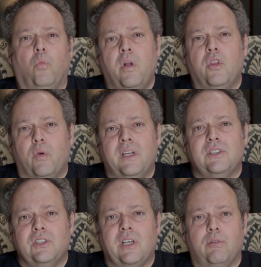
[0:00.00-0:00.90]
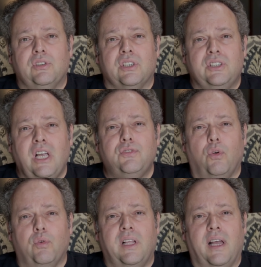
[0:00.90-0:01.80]
One of the reasons I was
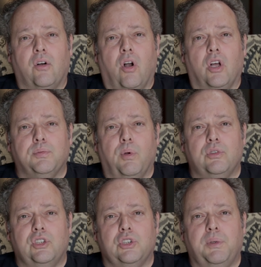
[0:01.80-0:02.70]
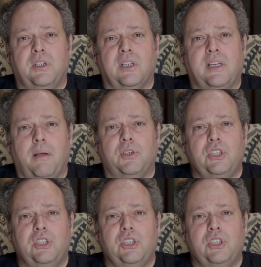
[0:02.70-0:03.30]
successful with that crossbow was just because I kept